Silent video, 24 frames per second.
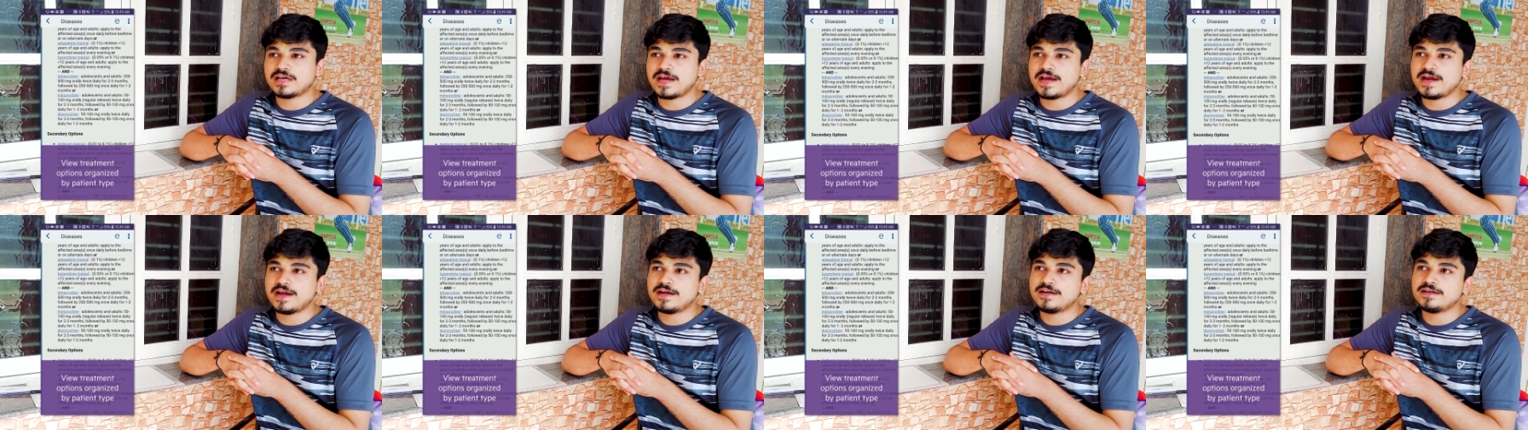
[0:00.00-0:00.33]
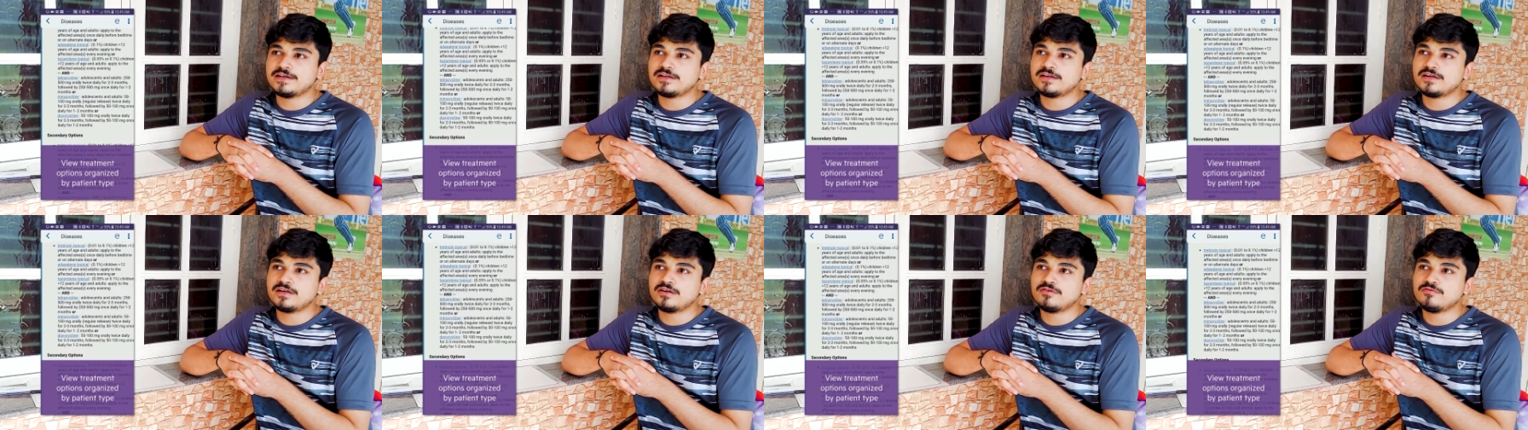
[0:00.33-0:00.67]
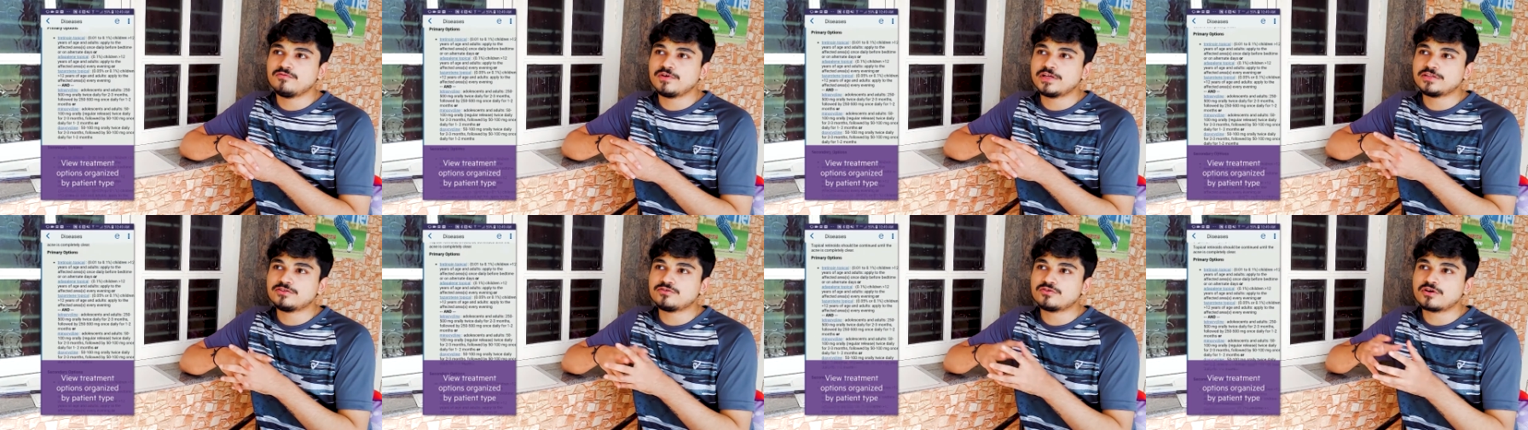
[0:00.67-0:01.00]
And
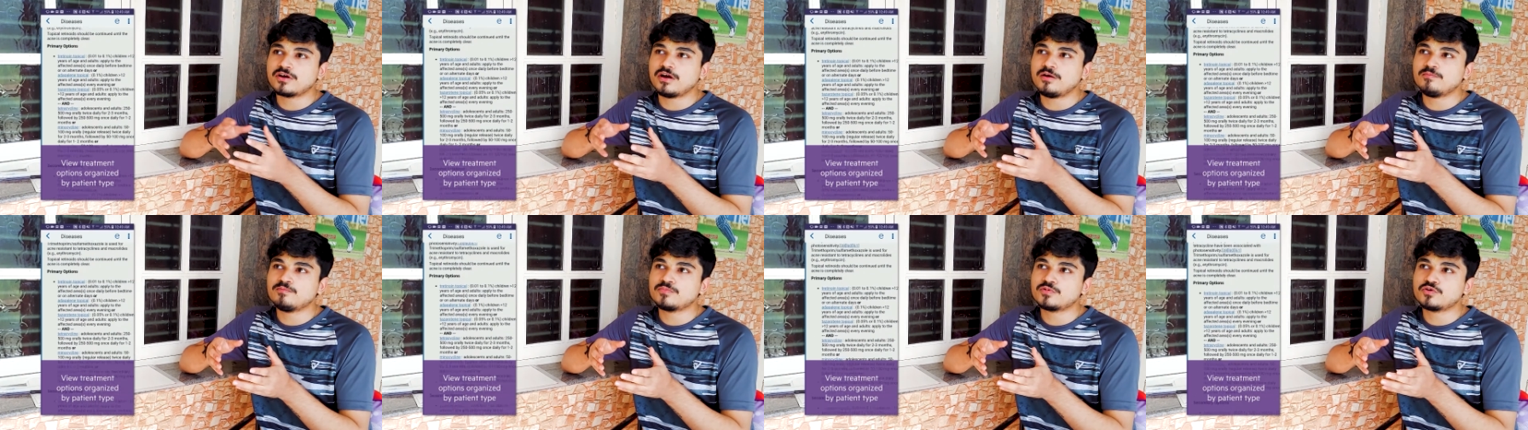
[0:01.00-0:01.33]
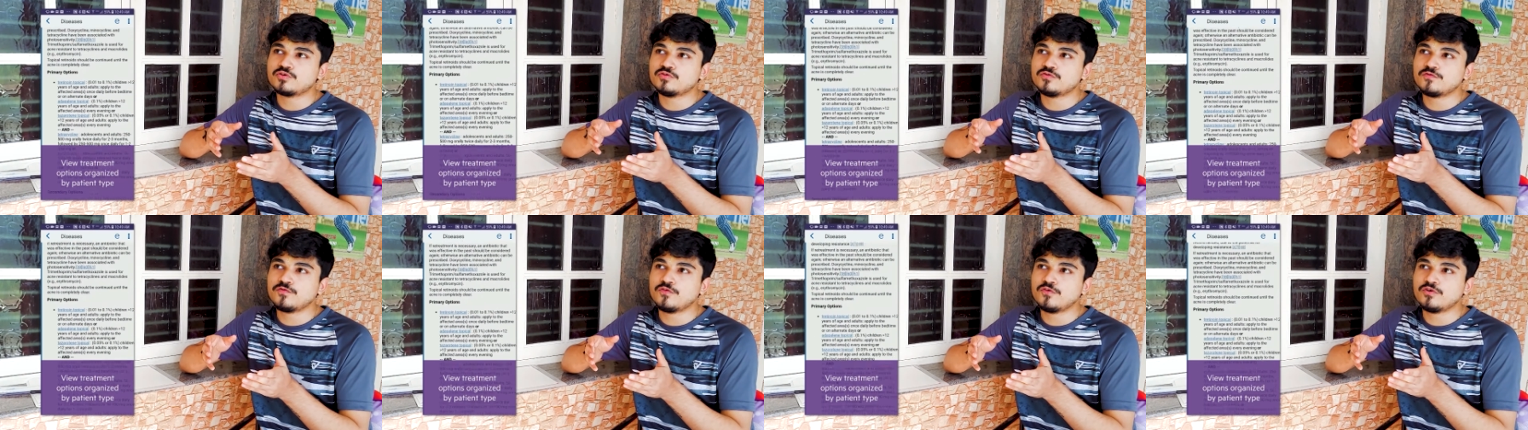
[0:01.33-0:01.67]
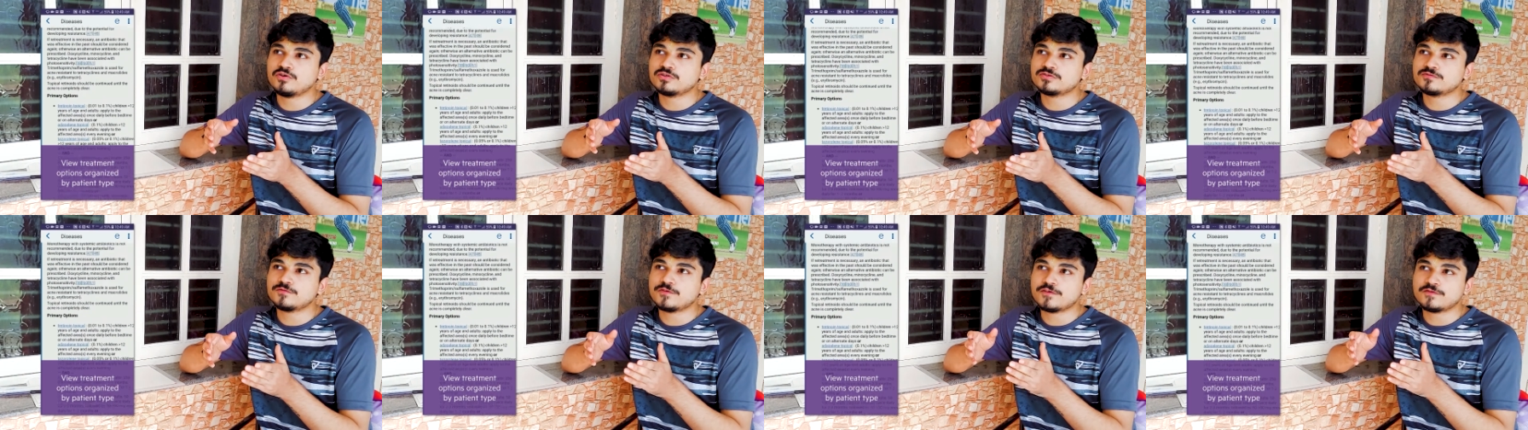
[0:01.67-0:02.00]
when you come to
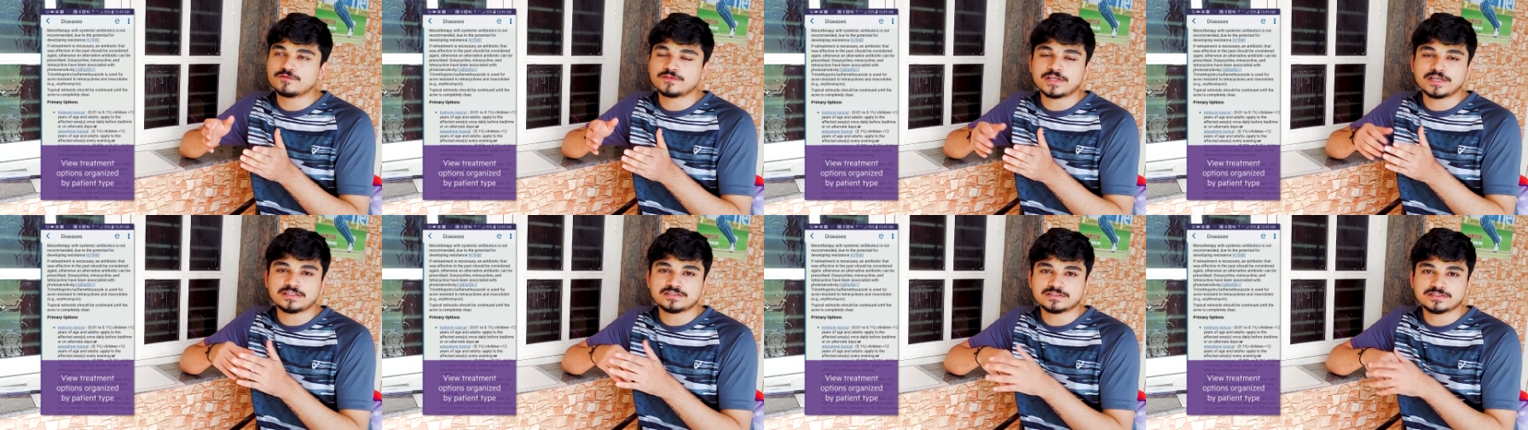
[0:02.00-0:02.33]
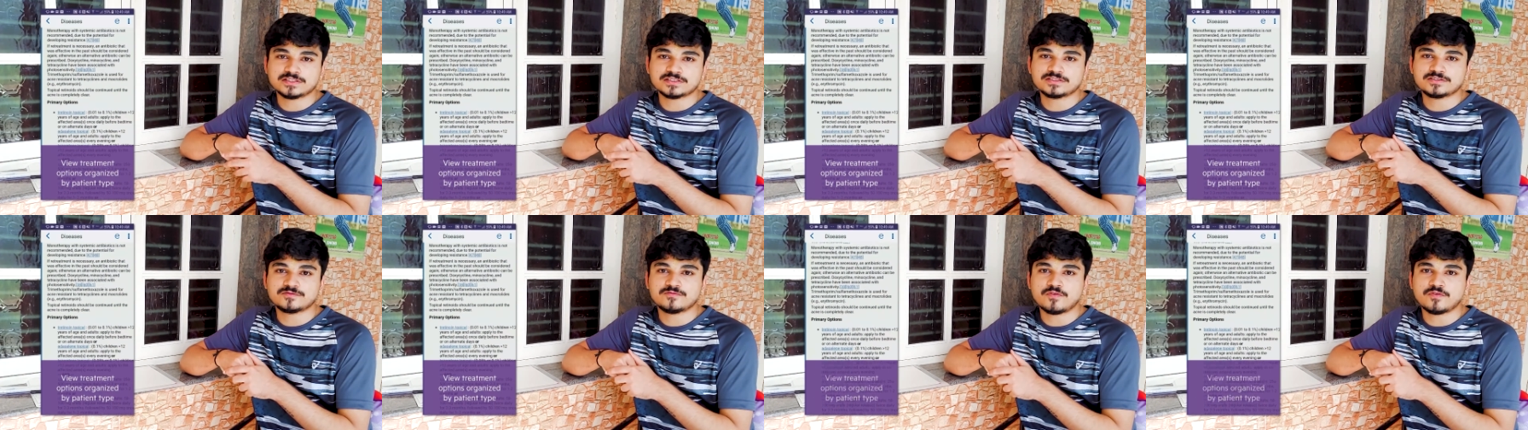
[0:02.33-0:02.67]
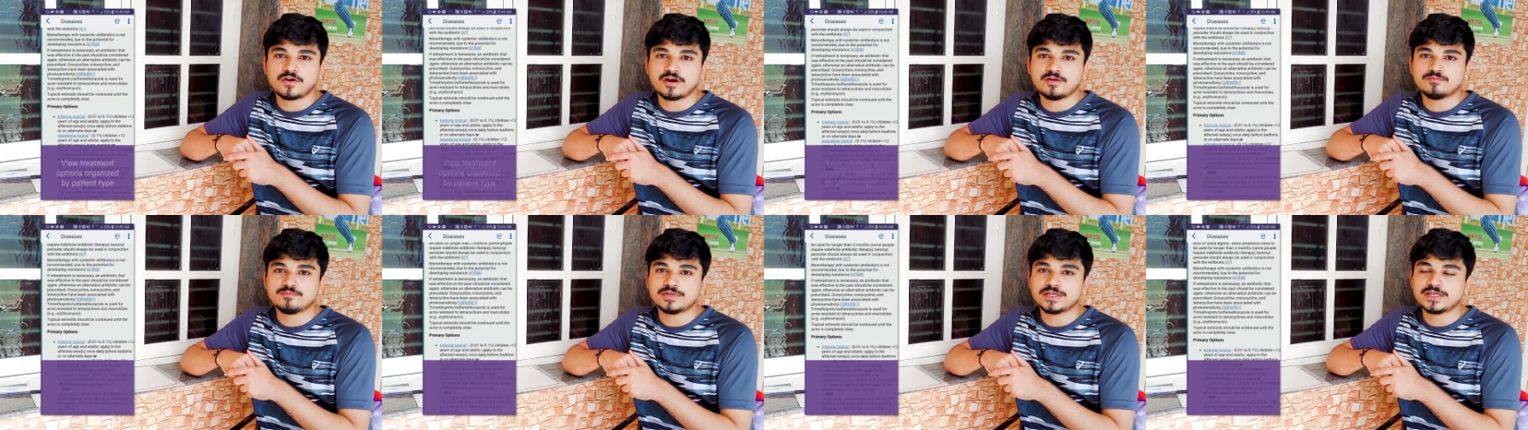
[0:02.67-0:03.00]
fourth, fifth, and sixth
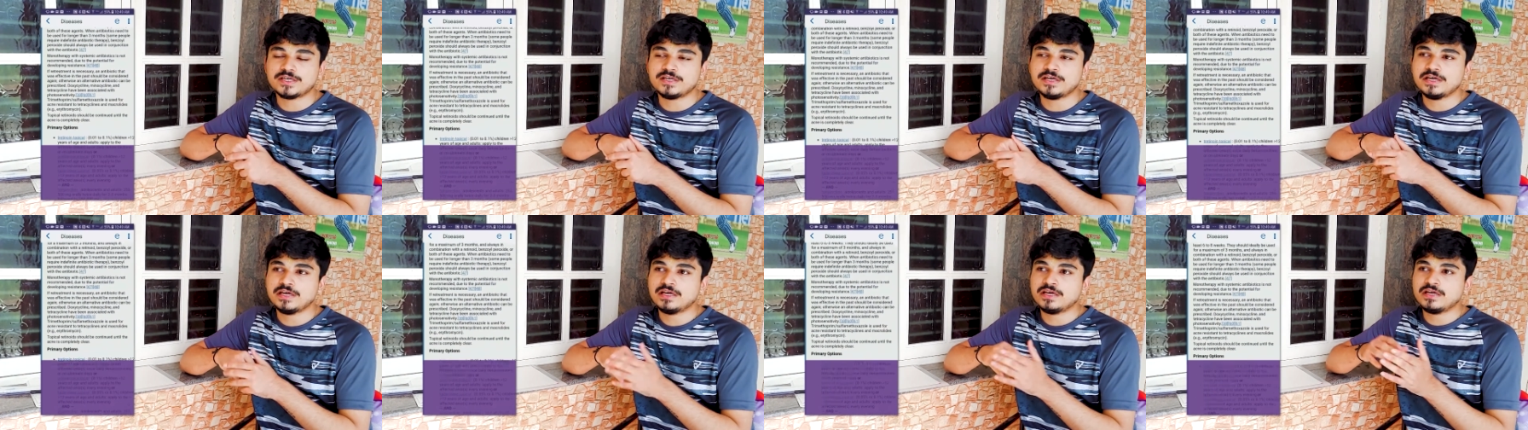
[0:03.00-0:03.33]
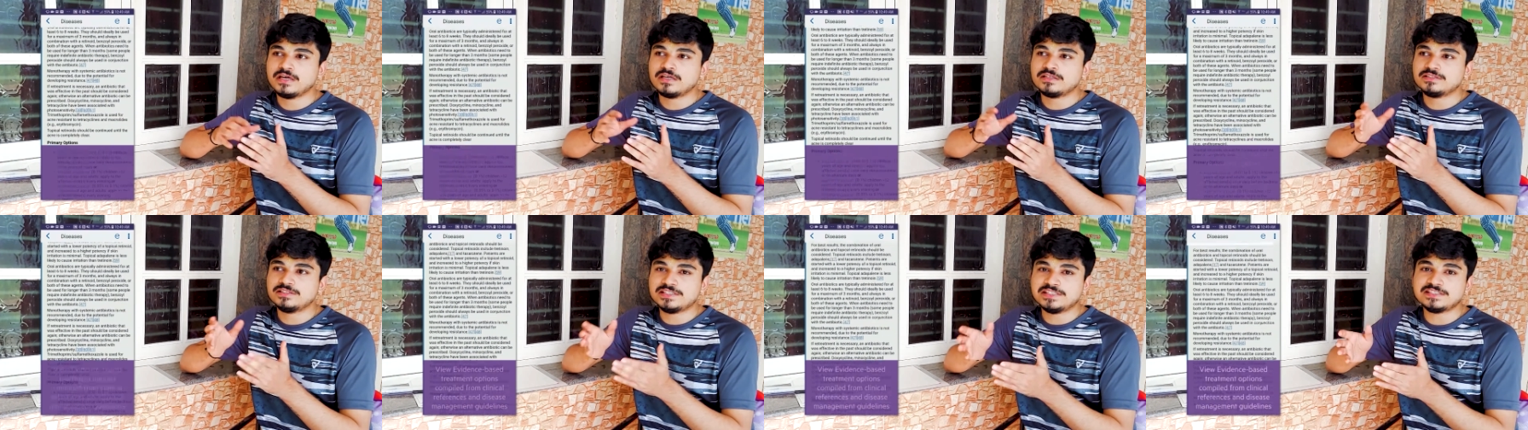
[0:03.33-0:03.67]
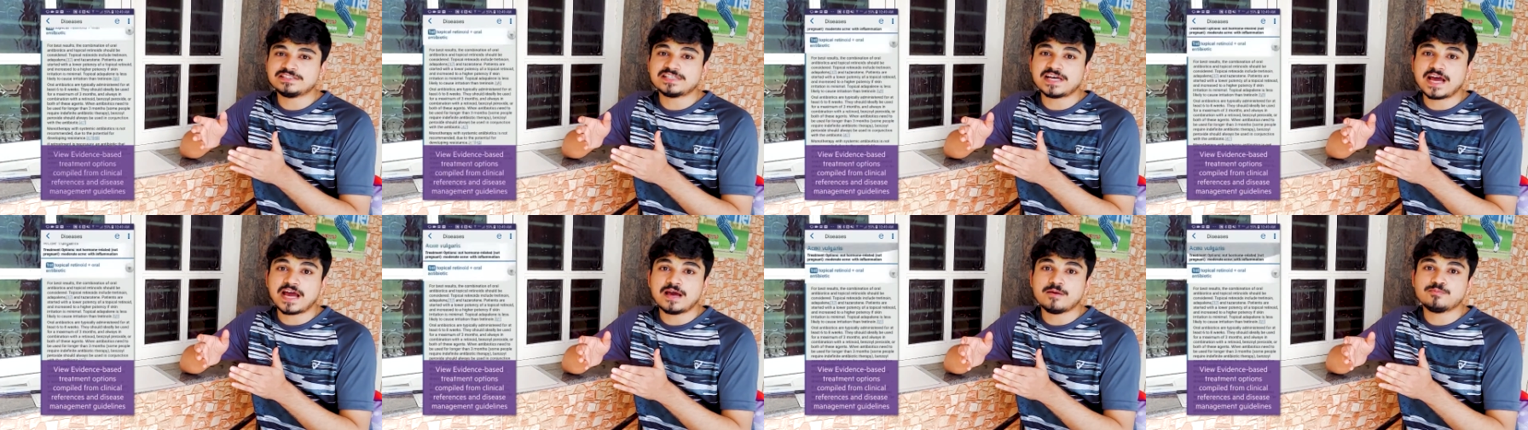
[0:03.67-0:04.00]
Pharm D,
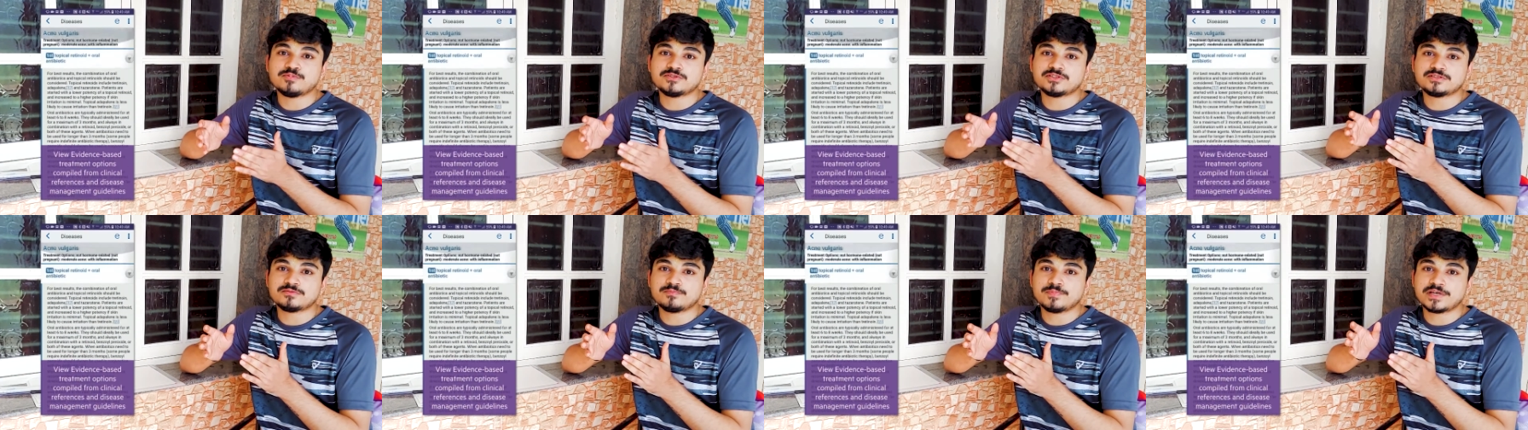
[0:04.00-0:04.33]
these apps